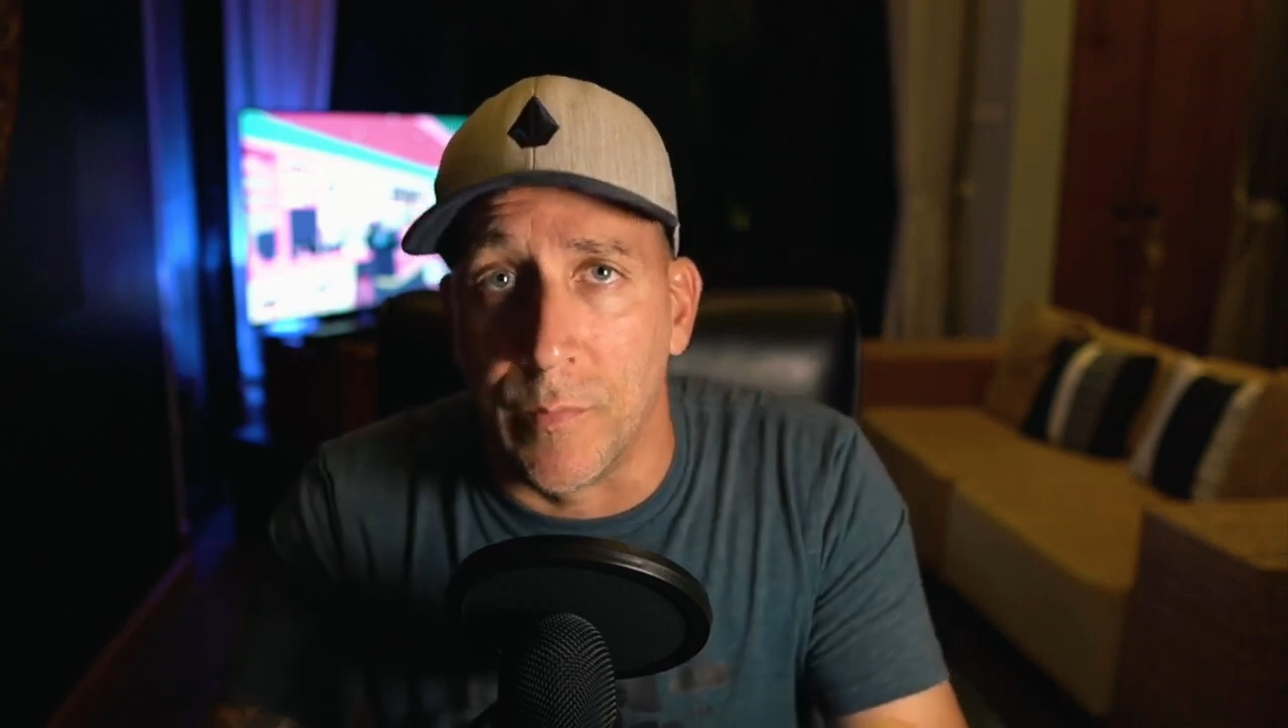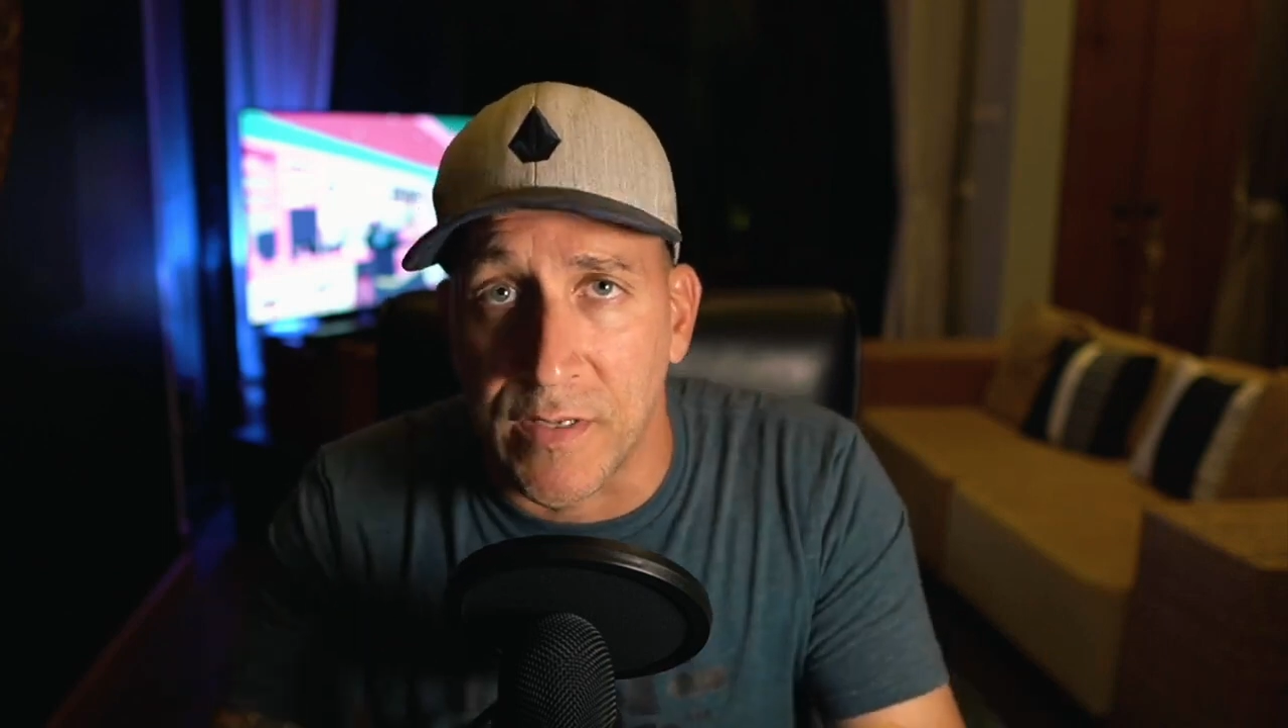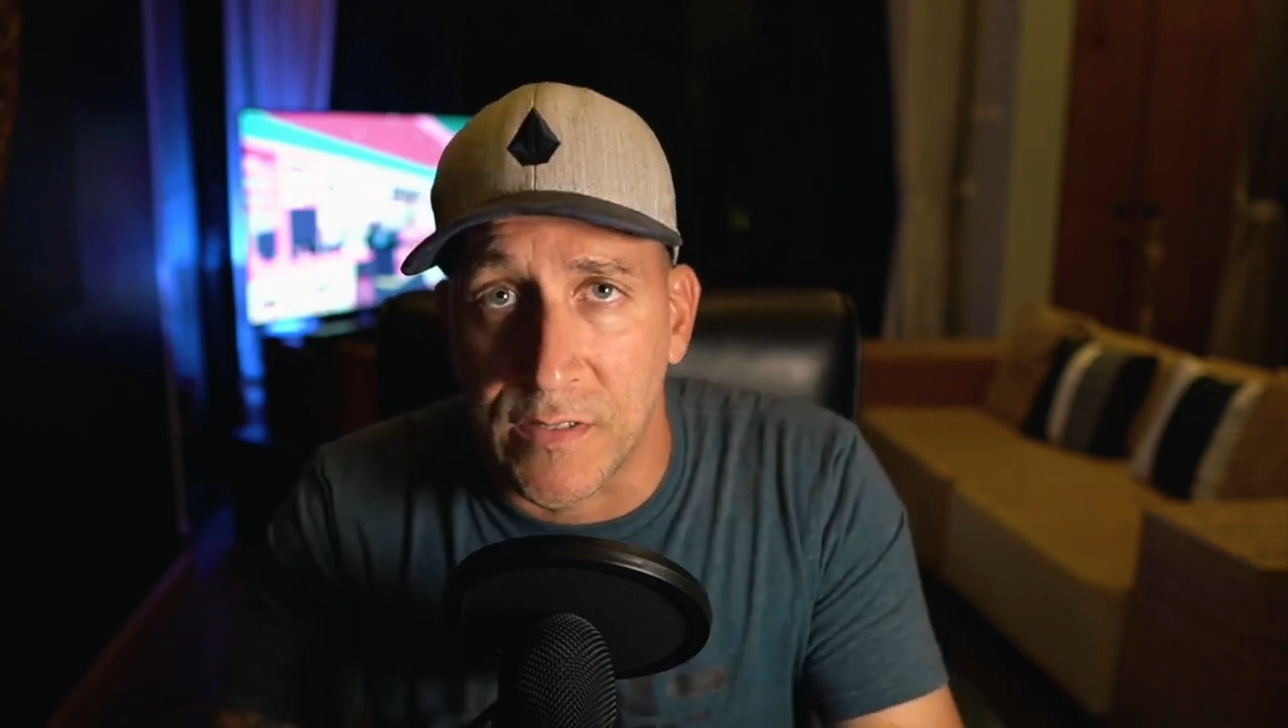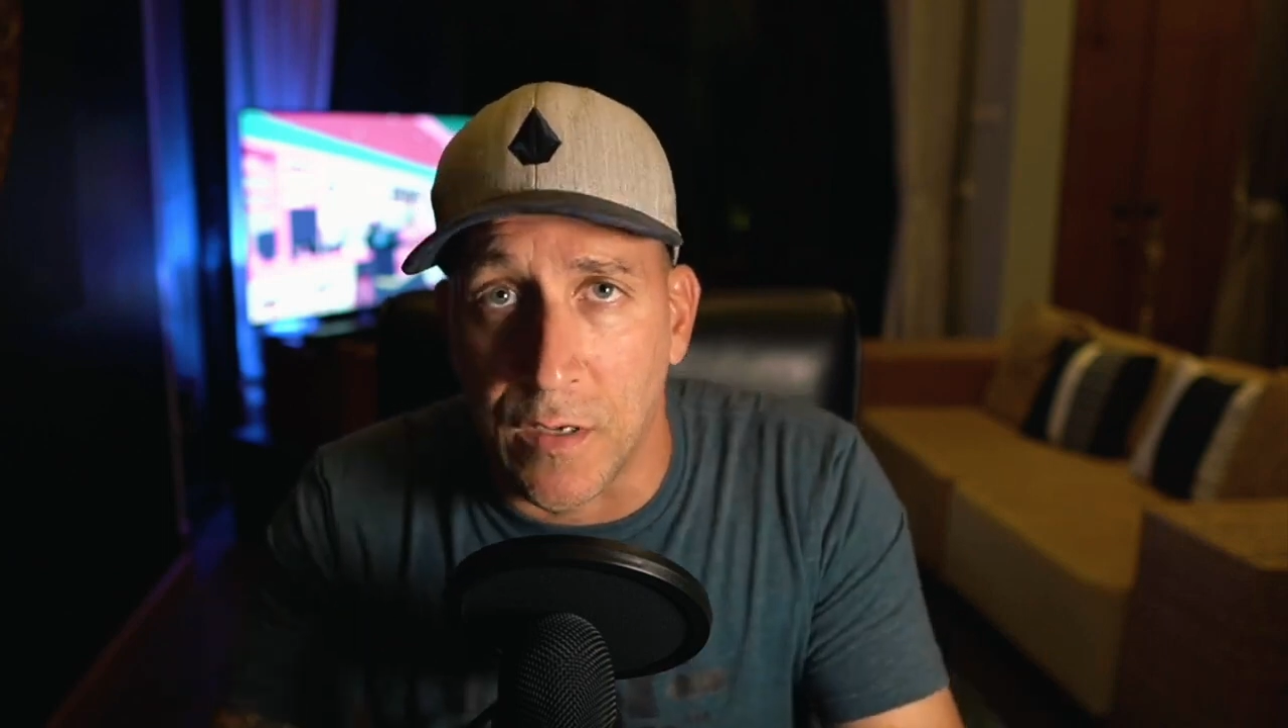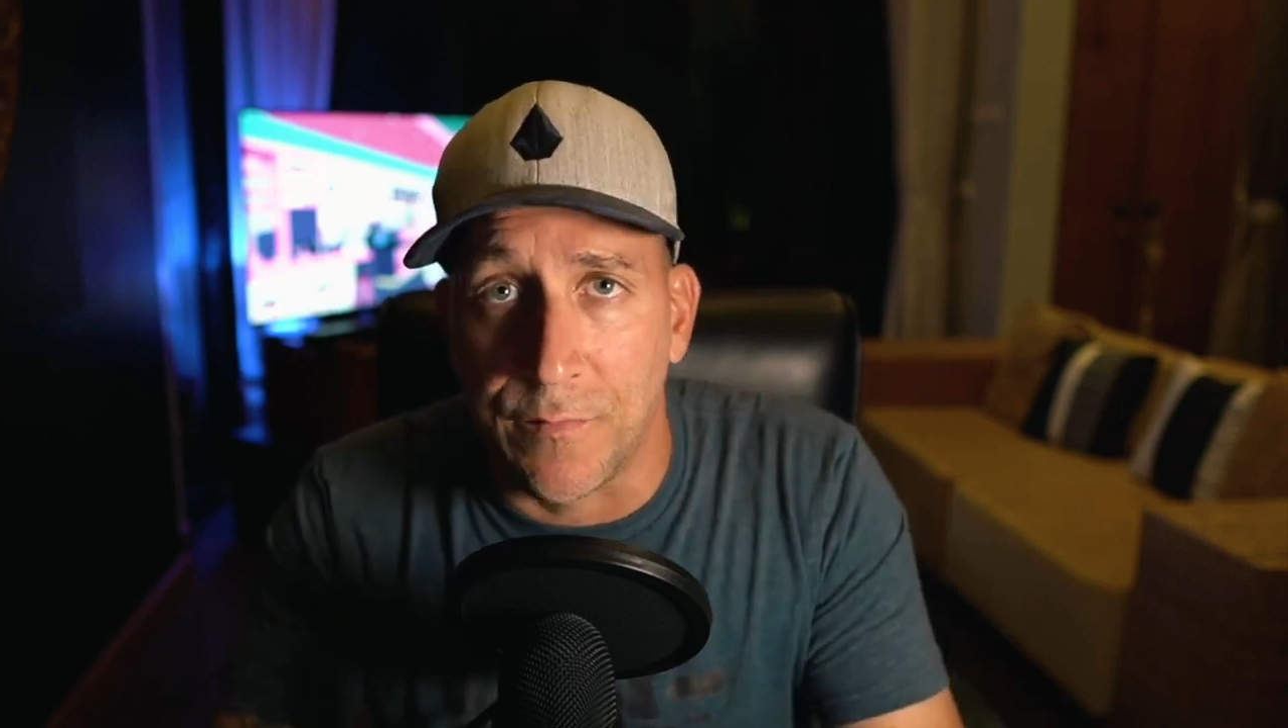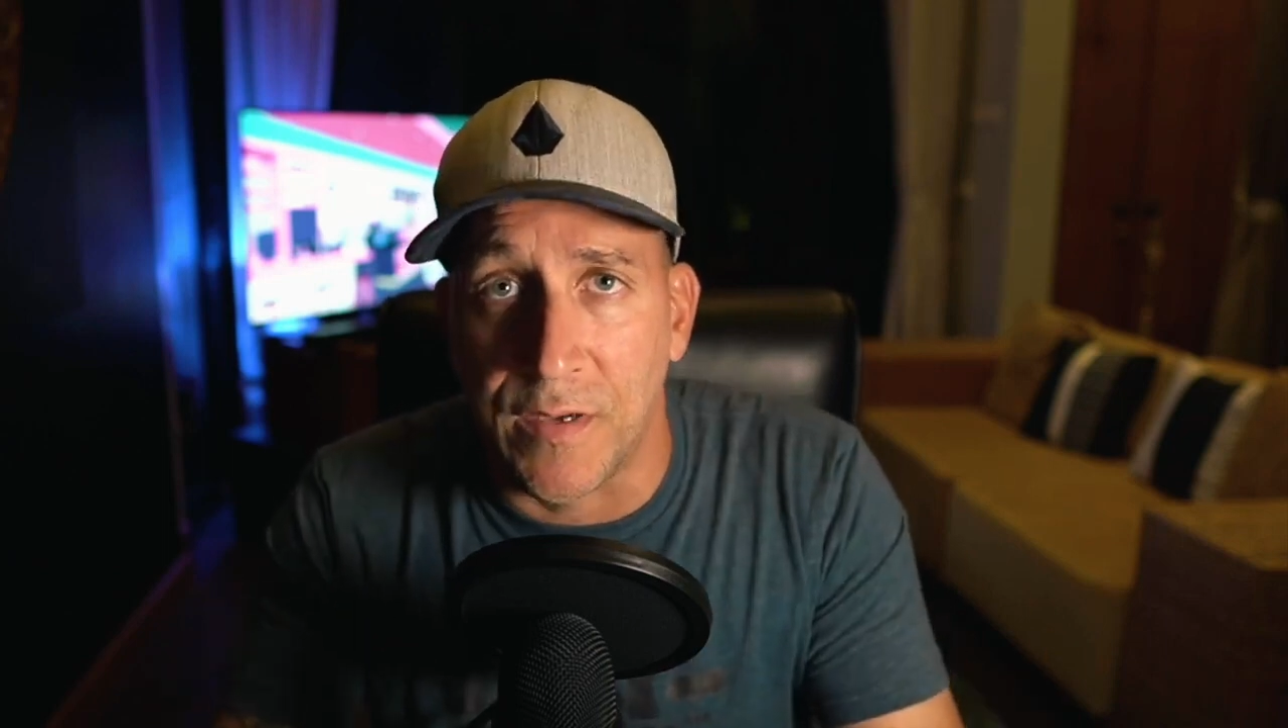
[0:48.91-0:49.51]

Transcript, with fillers: myself.